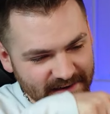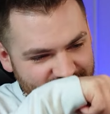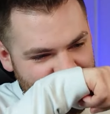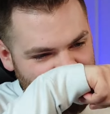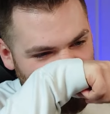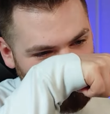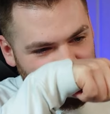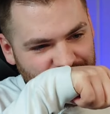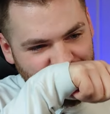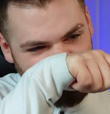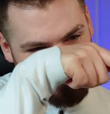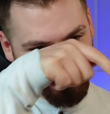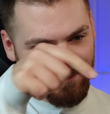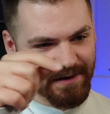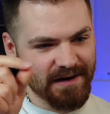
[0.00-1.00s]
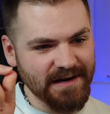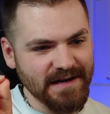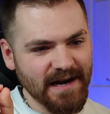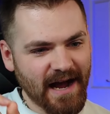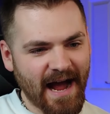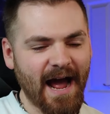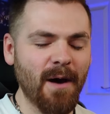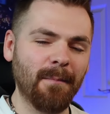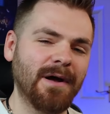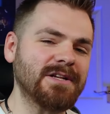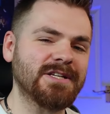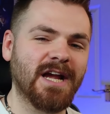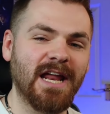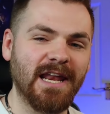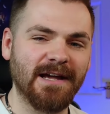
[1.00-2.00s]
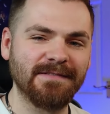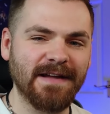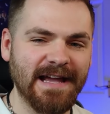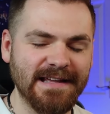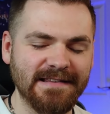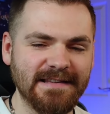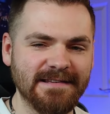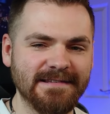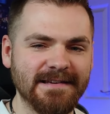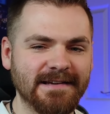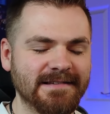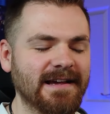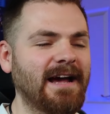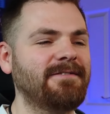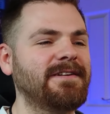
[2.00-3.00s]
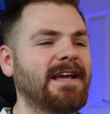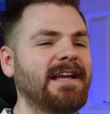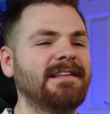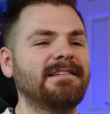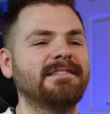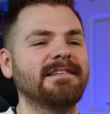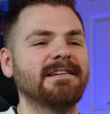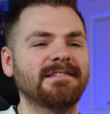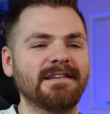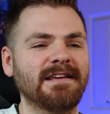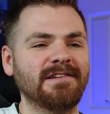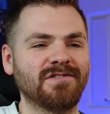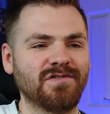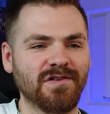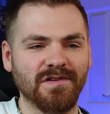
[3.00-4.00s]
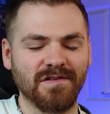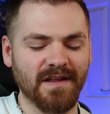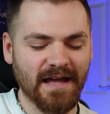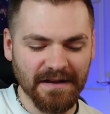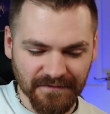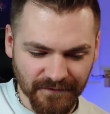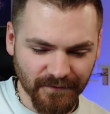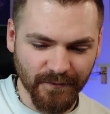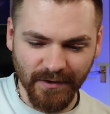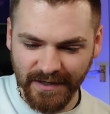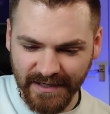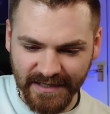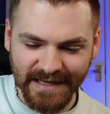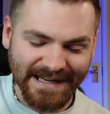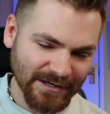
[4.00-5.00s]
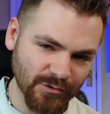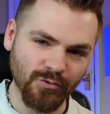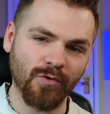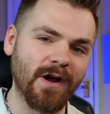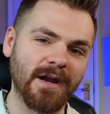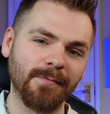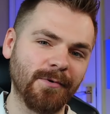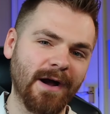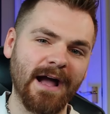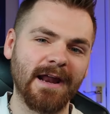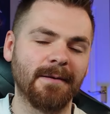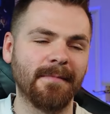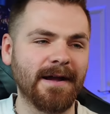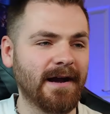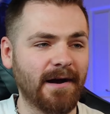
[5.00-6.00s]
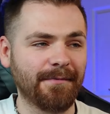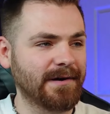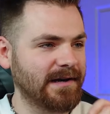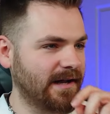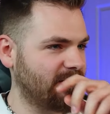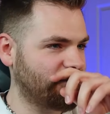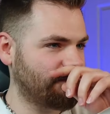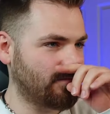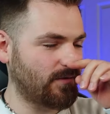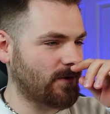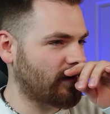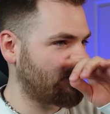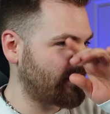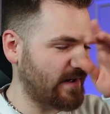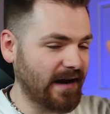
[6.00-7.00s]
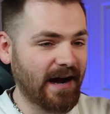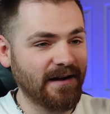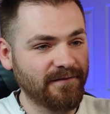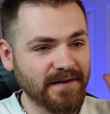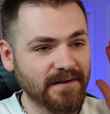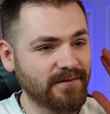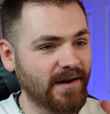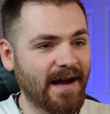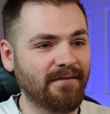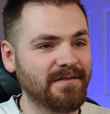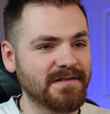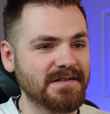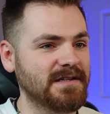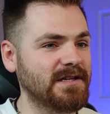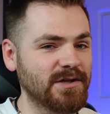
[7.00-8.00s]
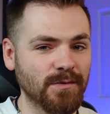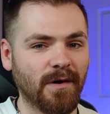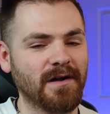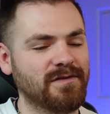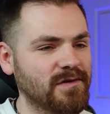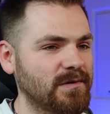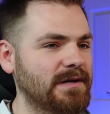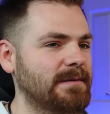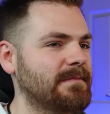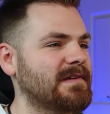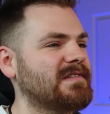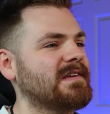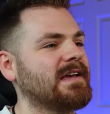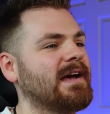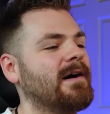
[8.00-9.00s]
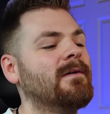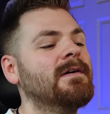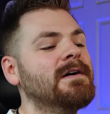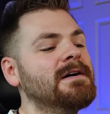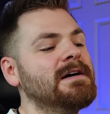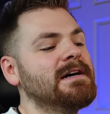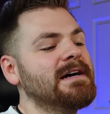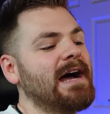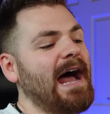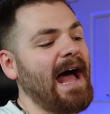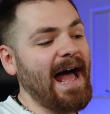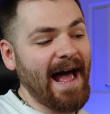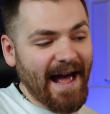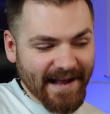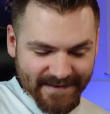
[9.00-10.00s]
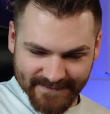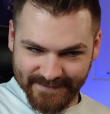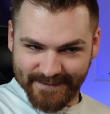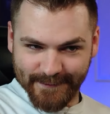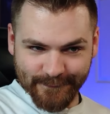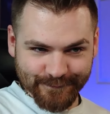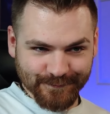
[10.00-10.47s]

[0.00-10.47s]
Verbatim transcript: is no secret how much I love 86. I think 86 is just a freaking incredible anime. I would love more of it. I think if you haven't seen it, you are totally missing out. And,